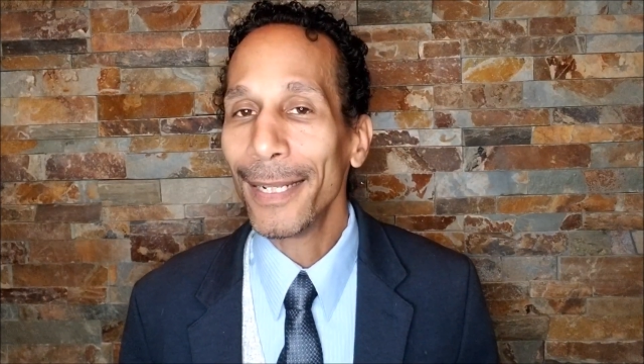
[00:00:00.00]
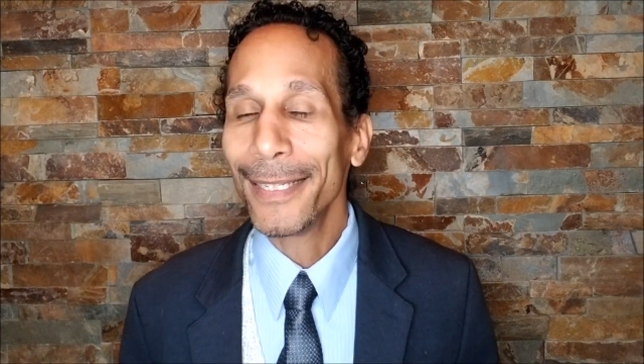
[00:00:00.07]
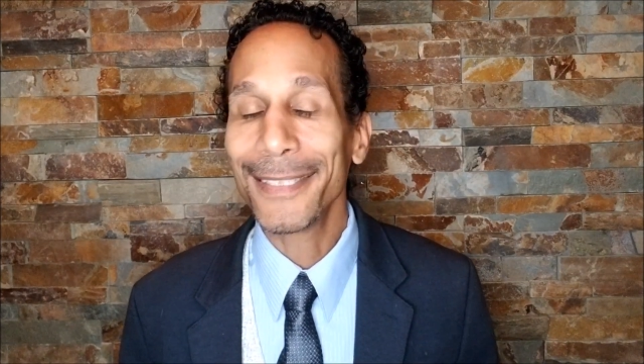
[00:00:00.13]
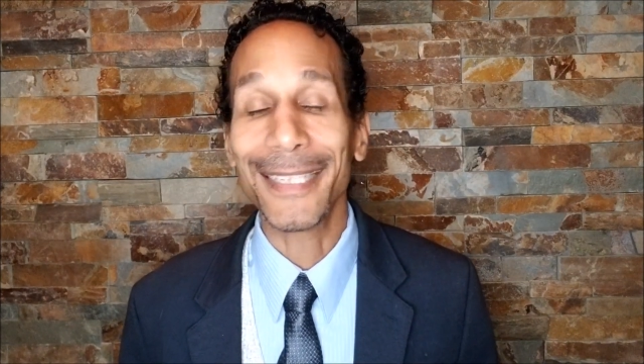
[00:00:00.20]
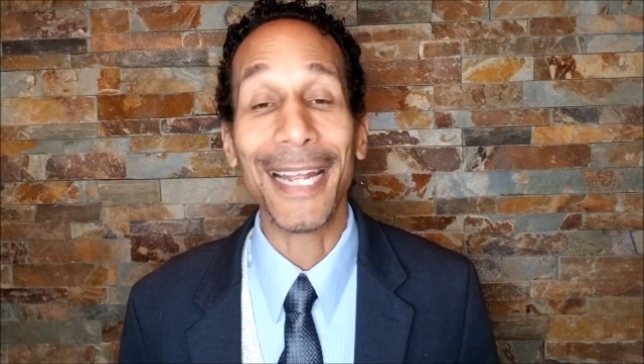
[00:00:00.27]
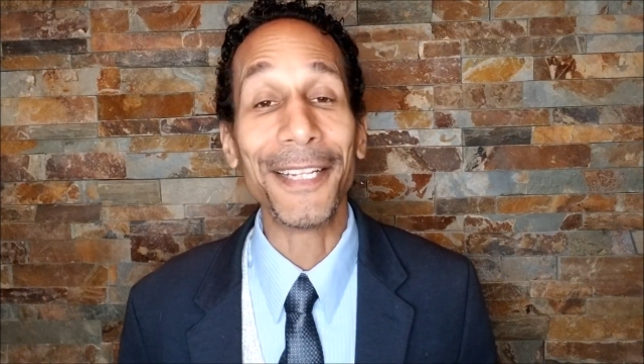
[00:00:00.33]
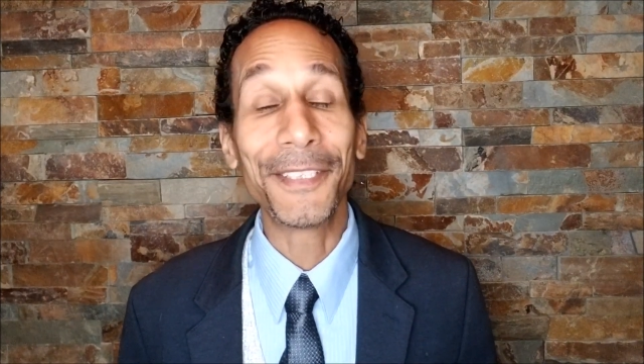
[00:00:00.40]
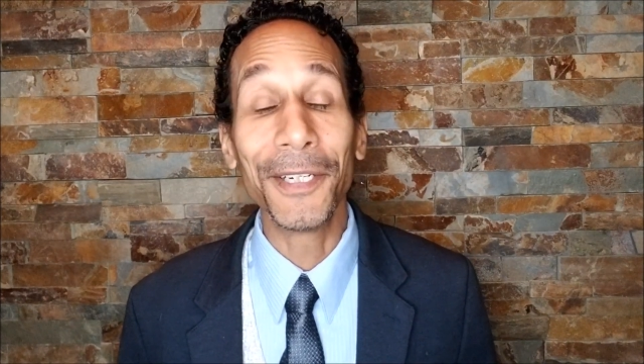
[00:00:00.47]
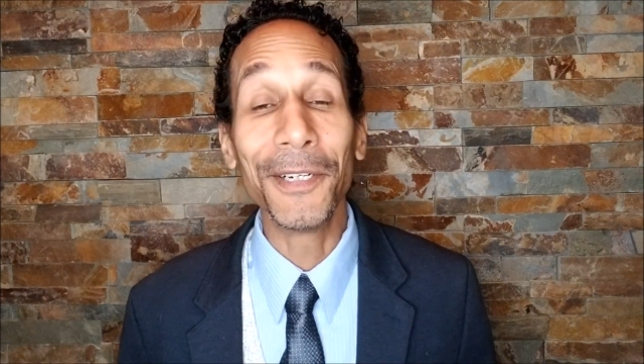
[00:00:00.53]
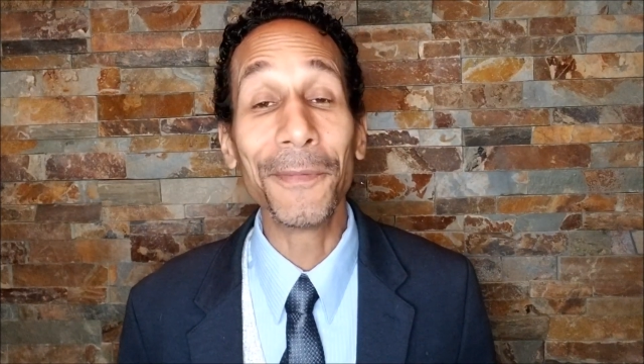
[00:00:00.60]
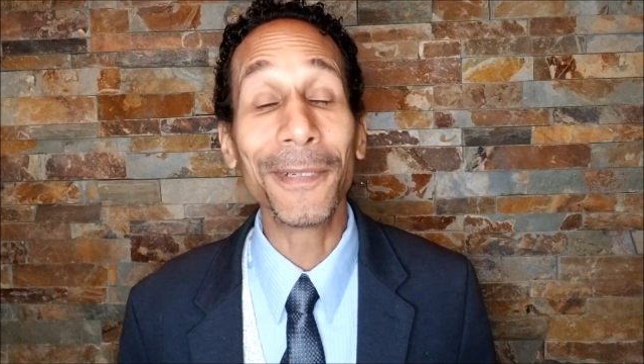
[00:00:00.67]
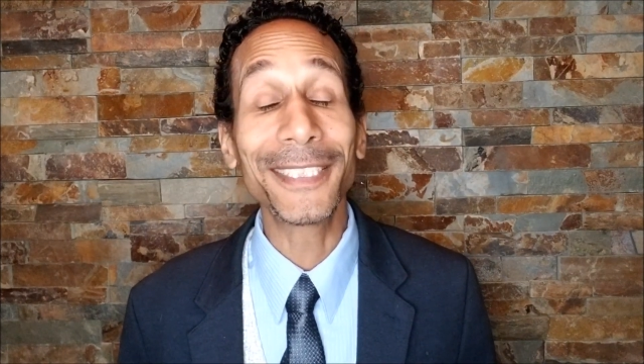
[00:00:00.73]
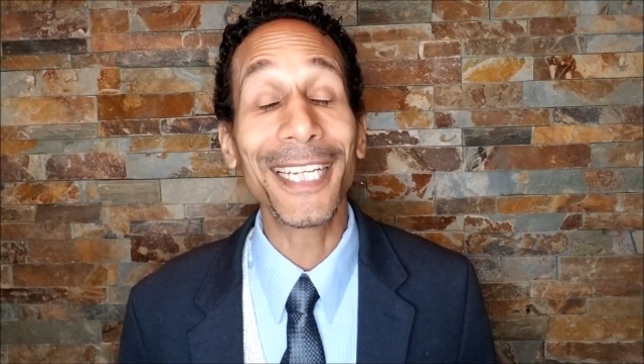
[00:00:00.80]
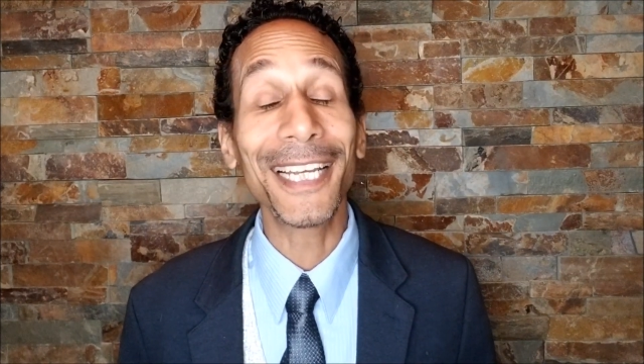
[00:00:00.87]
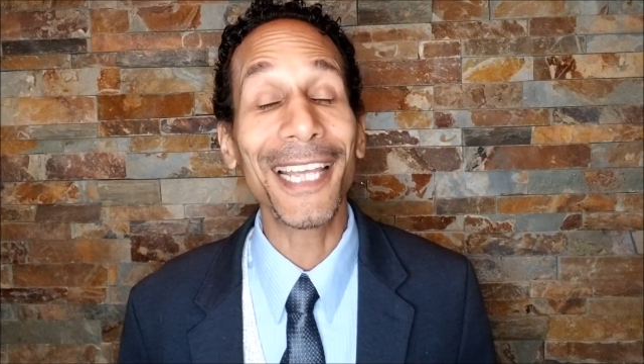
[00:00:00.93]
Stay
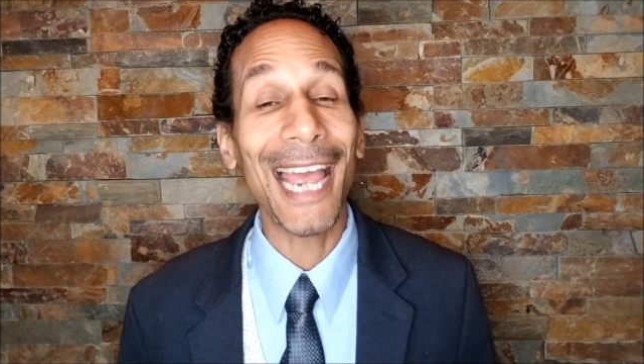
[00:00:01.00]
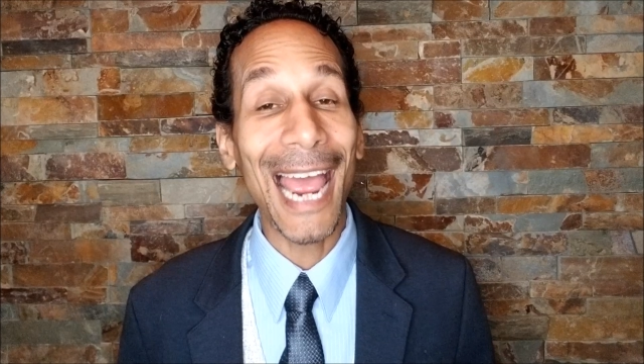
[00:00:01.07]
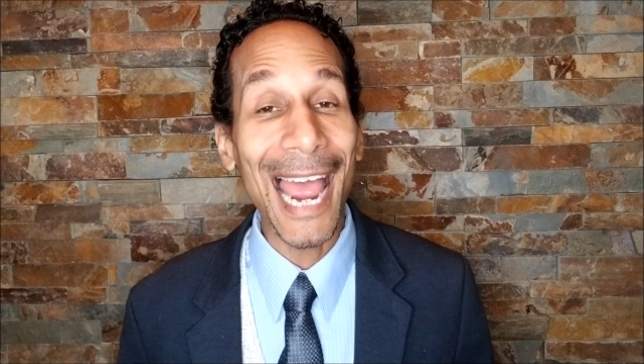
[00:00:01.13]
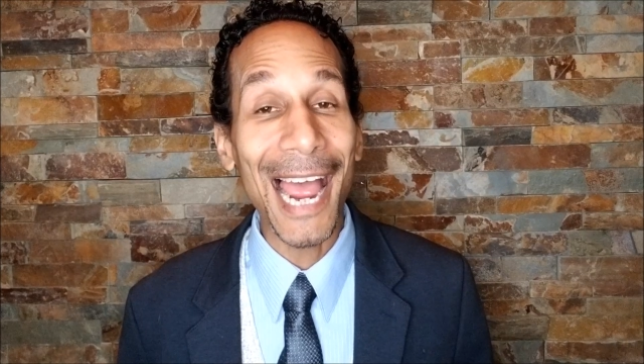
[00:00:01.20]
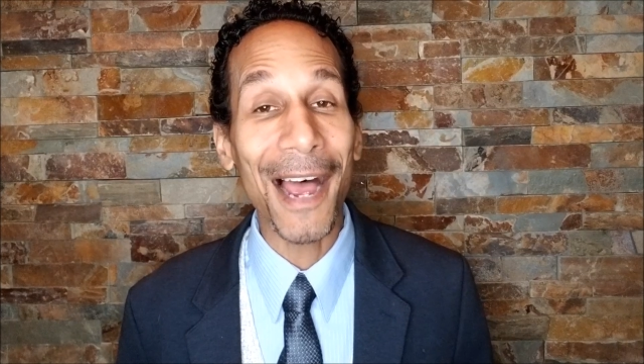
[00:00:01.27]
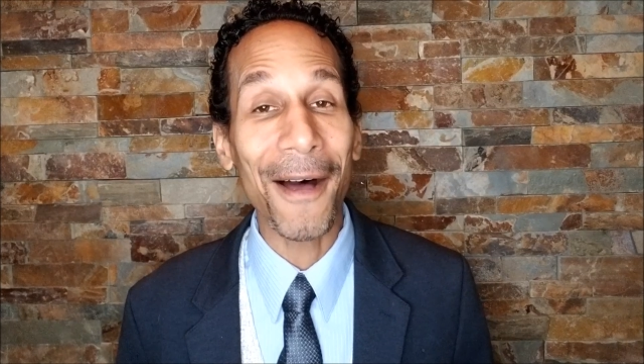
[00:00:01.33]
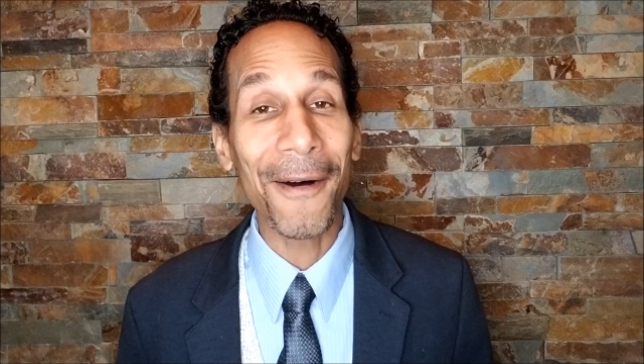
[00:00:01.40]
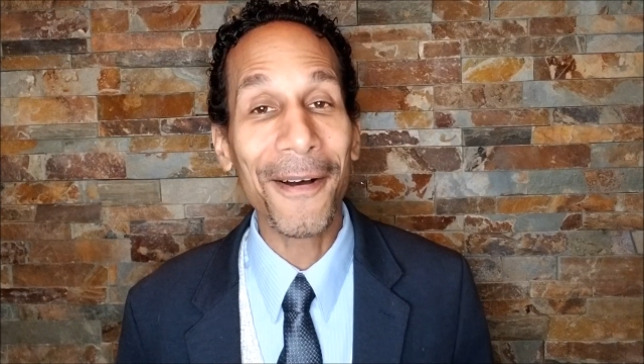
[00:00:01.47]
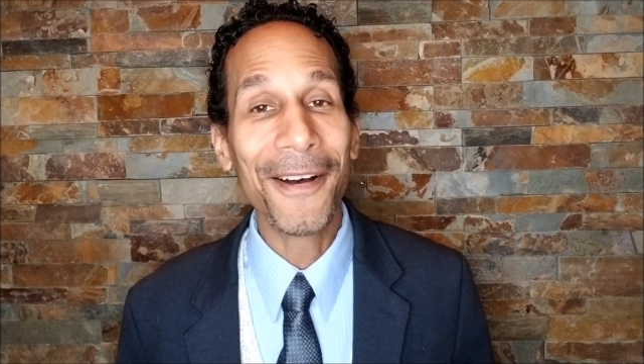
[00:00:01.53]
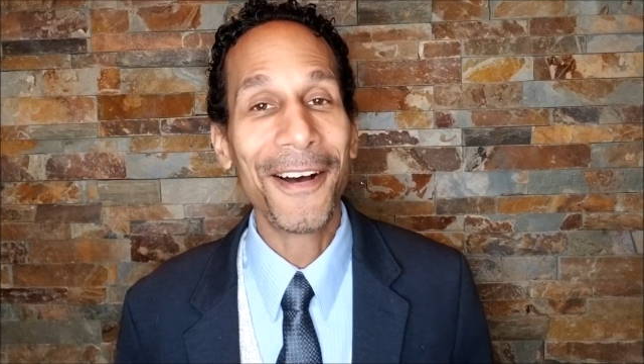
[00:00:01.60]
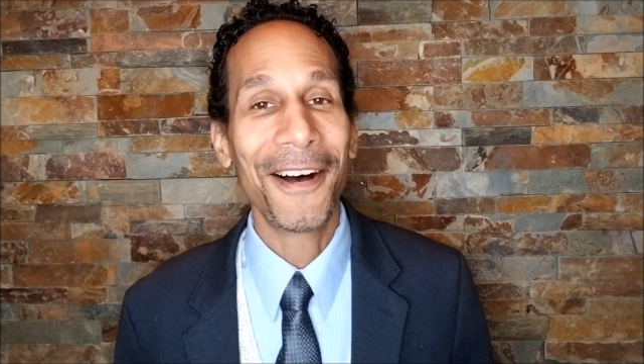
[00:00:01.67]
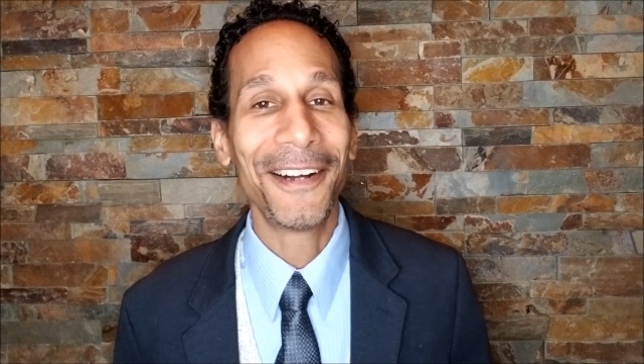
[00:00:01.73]
tuned, we'll tell you how